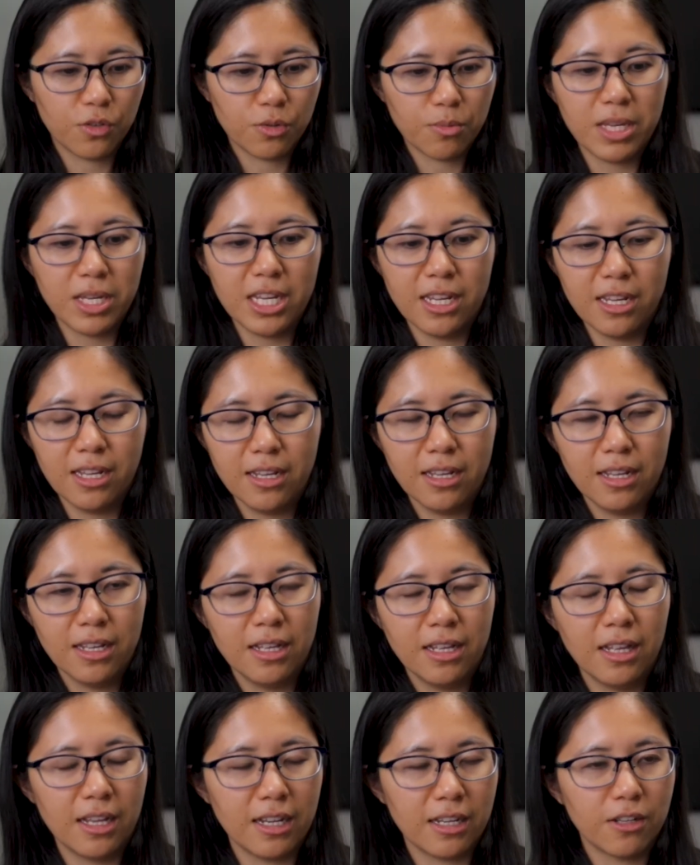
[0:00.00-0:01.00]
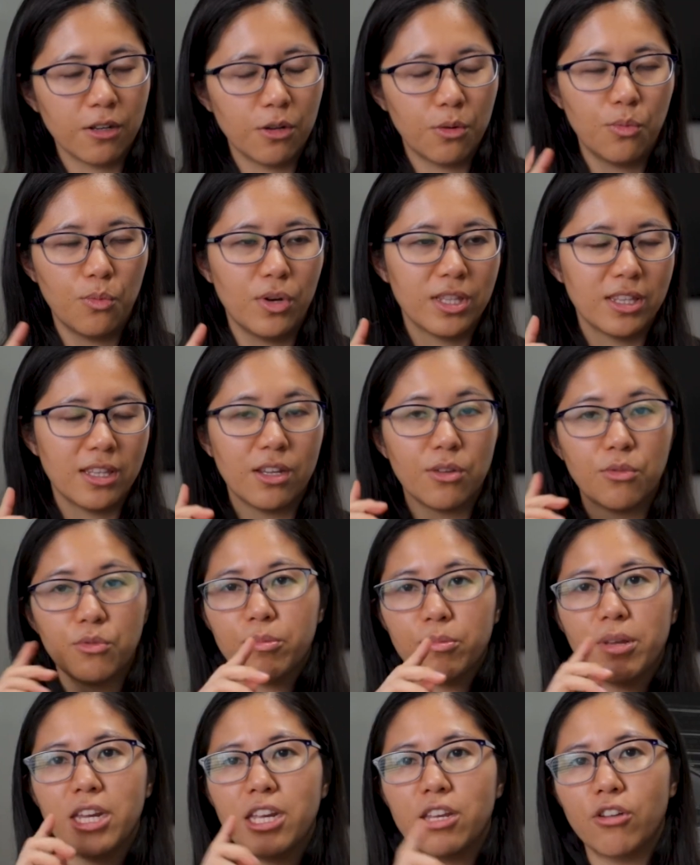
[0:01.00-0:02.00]
for me, like one thing
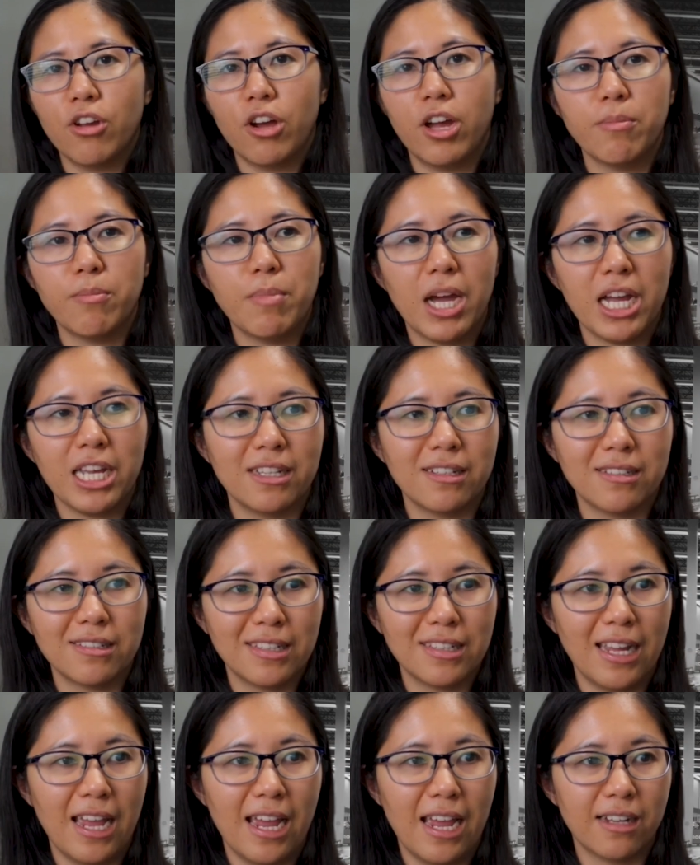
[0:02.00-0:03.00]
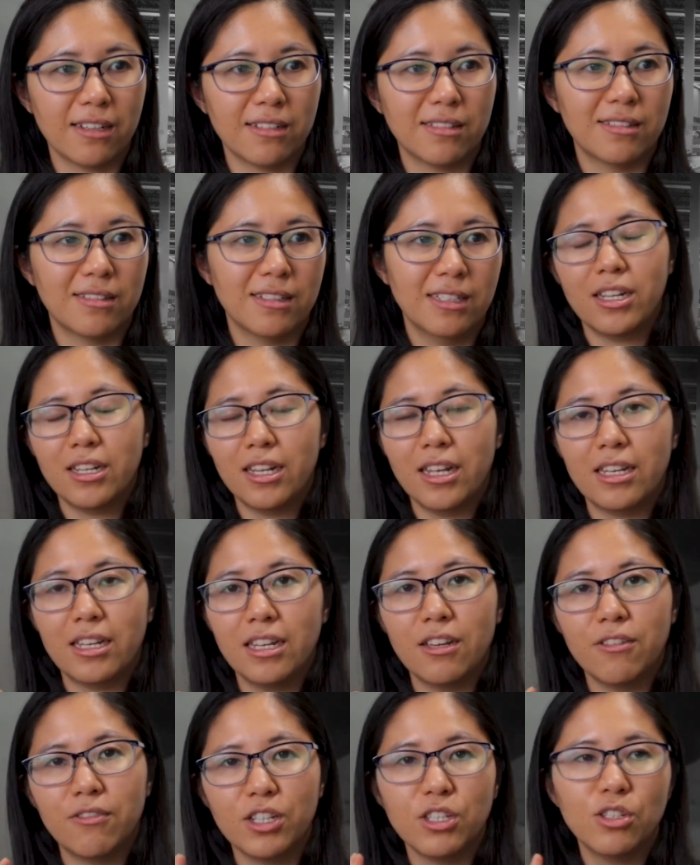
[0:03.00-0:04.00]
would be not buying snacks. And
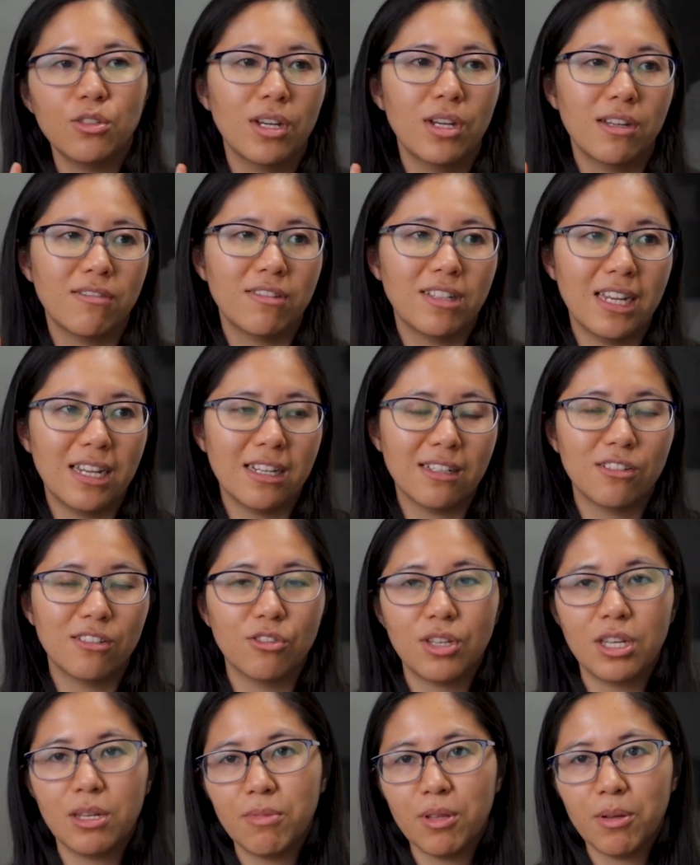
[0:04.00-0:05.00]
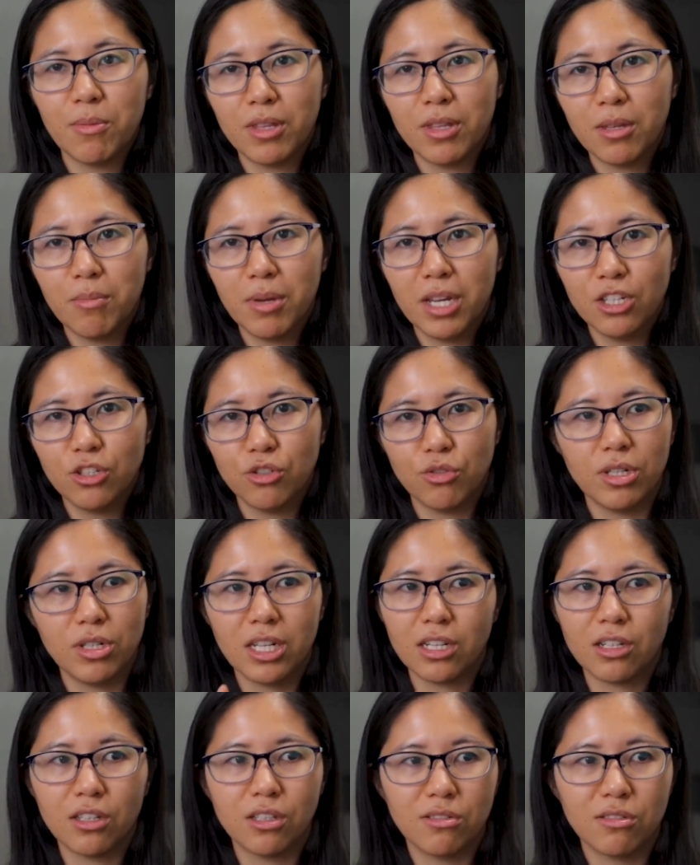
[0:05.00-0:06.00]
then if I do have snacks, to keep them in the pantry
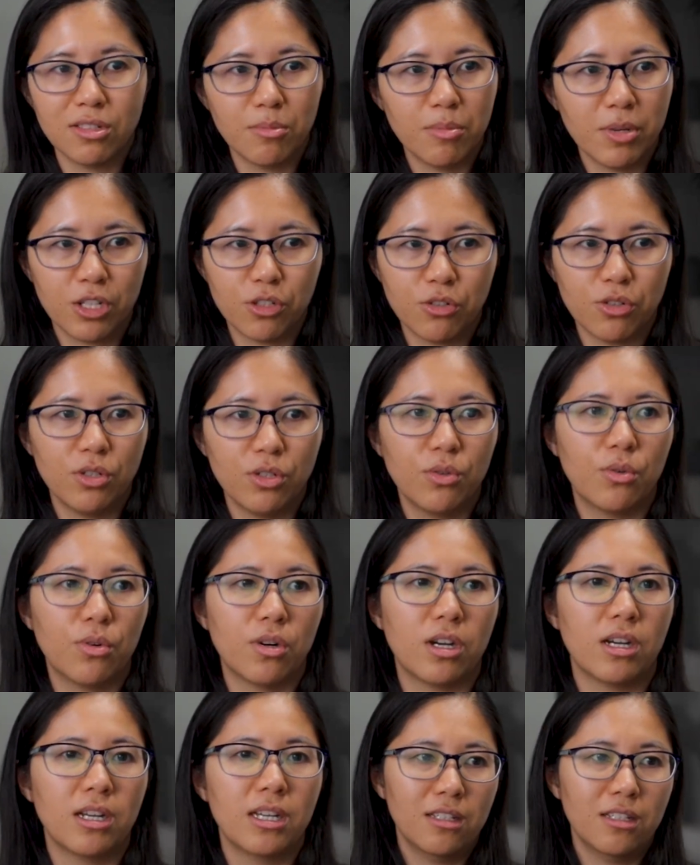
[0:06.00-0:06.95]
and close the pantry door.